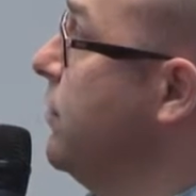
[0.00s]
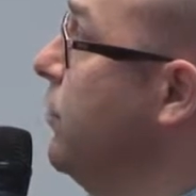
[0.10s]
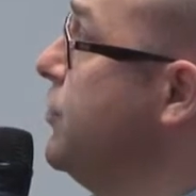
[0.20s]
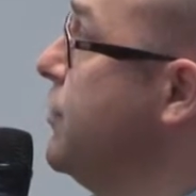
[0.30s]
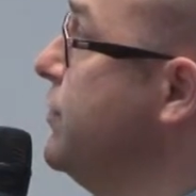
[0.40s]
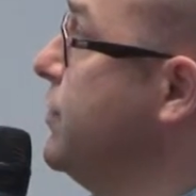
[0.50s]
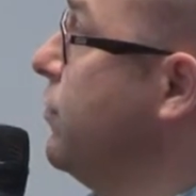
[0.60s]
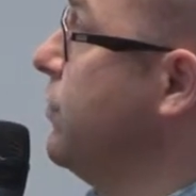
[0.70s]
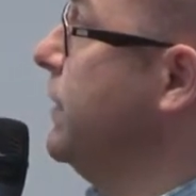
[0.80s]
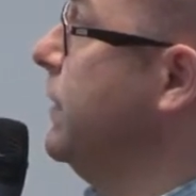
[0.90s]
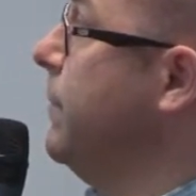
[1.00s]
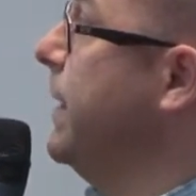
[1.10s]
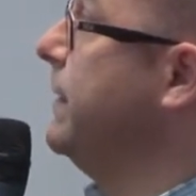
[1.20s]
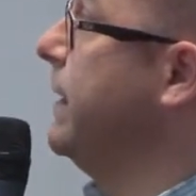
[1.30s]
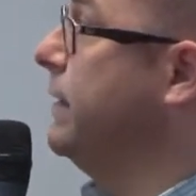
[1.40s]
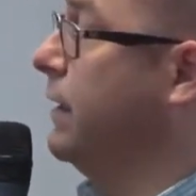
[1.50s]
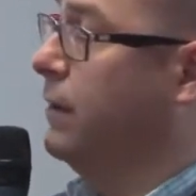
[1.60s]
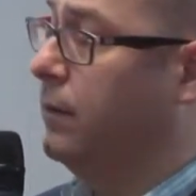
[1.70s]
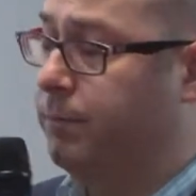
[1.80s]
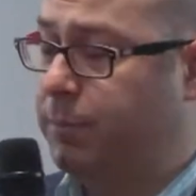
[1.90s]
also stored in the big
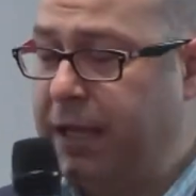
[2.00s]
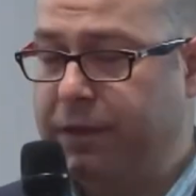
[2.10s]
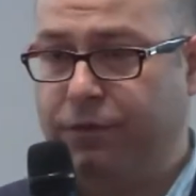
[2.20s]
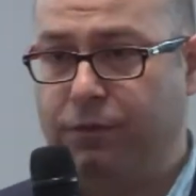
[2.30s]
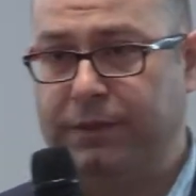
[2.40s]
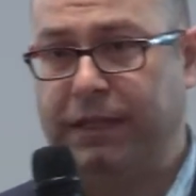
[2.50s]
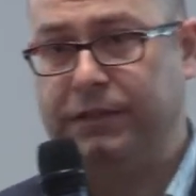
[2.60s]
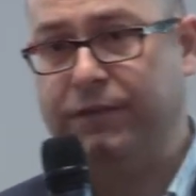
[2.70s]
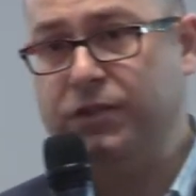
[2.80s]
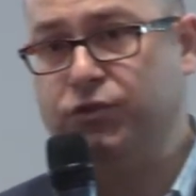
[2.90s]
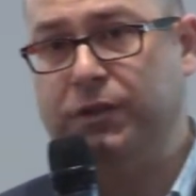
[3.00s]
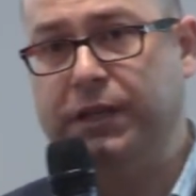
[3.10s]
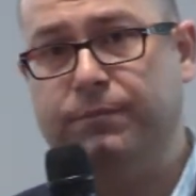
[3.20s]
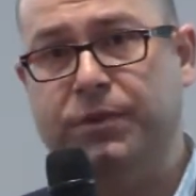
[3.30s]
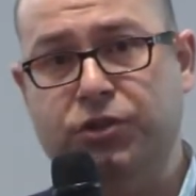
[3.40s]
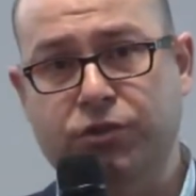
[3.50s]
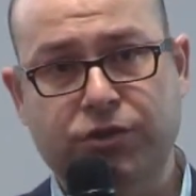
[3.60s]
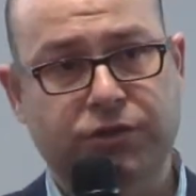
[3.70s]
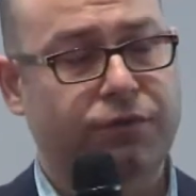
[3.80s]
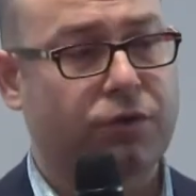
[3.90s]
data platform that eventually can be
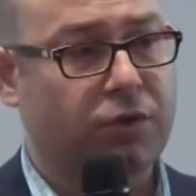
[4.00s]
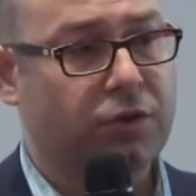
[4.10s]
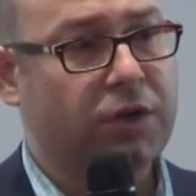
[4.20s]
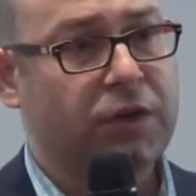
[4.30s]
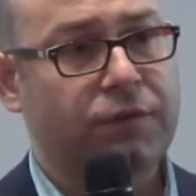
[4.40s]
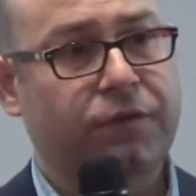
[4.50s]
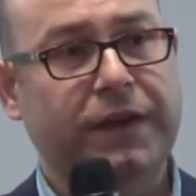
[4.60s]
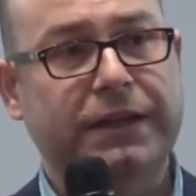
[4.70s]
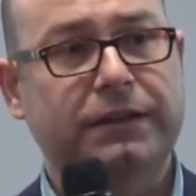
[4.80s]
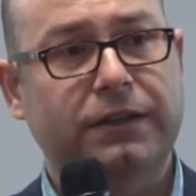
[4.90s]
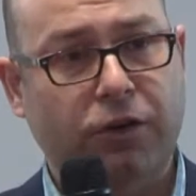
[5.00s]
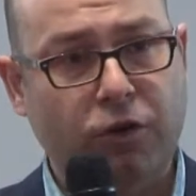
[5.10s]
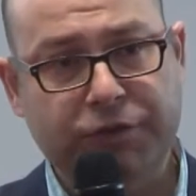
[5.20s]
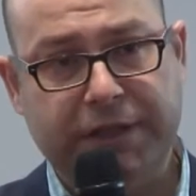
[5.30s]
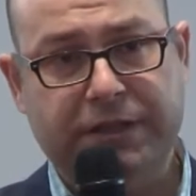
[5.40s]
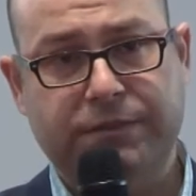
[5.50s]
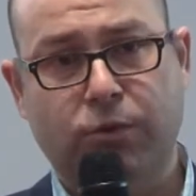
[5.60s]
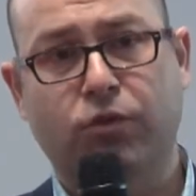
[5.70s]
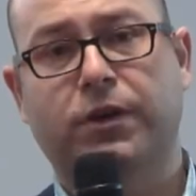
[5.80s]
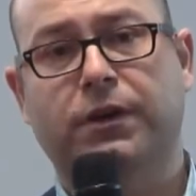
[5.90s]
used for feeding the context
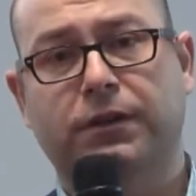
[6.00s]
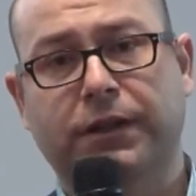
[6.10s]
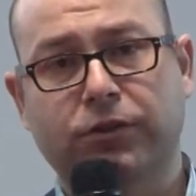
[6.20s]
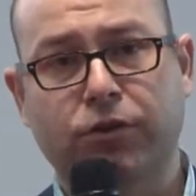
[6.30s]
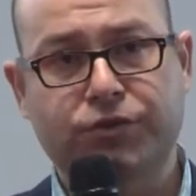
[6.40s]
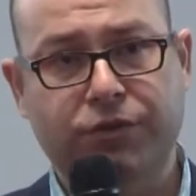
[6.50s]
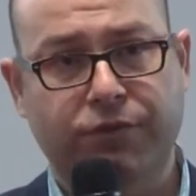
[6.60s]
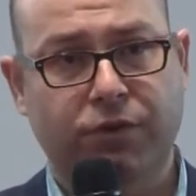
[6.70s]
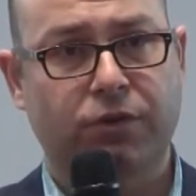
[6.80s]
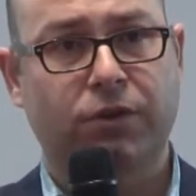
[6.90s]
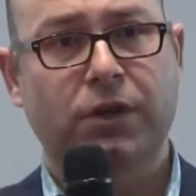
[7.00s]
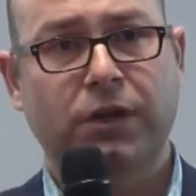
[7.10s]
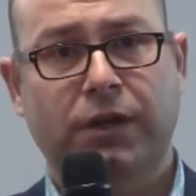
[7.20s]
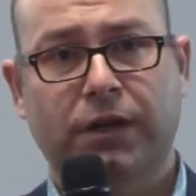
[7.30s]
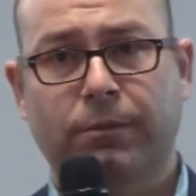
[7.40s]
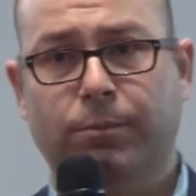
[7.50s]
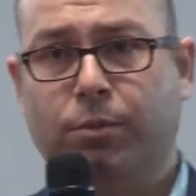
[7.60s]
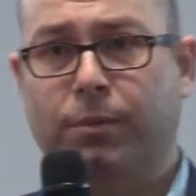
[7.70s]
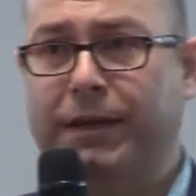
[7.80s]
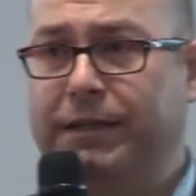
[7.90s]
broker and also for
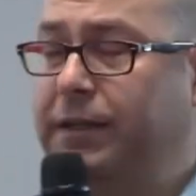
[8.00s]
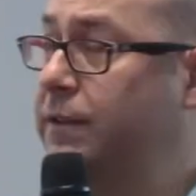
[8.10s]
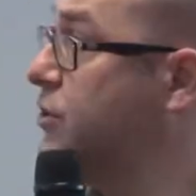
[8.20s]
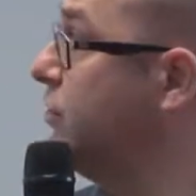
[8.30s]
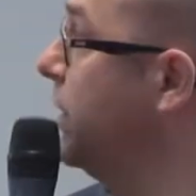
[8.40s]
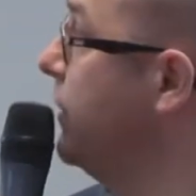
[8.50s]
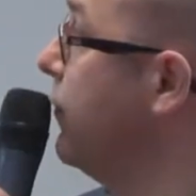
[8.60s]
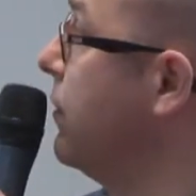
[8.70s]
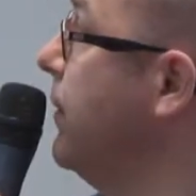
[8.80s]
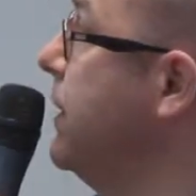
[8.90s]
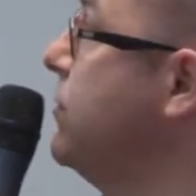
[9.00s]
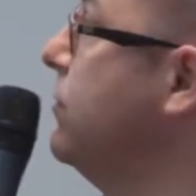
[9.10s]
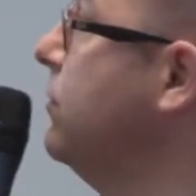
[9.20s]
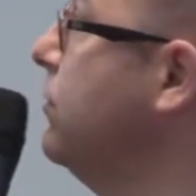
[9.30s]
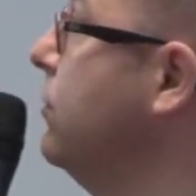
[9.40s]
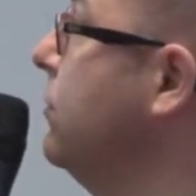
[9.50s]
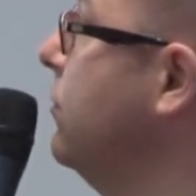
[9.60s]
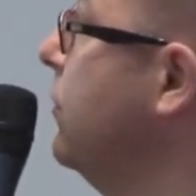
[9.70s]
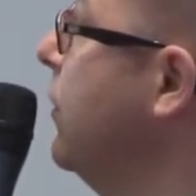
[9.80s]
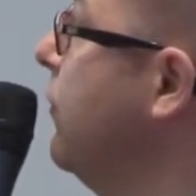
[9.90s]
providing additional information
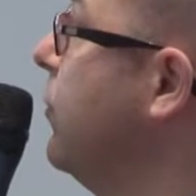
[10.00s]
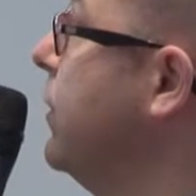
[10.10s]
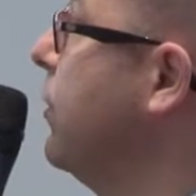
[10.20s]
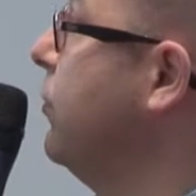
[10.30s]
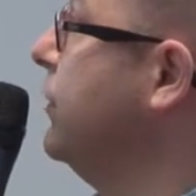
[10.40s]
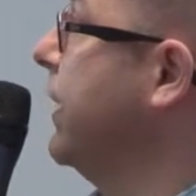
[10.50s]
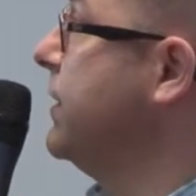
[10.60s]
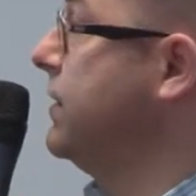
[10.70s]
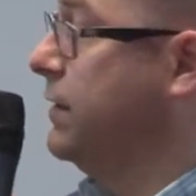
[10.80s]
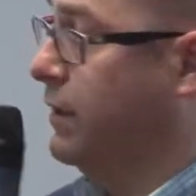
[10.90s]
for the context,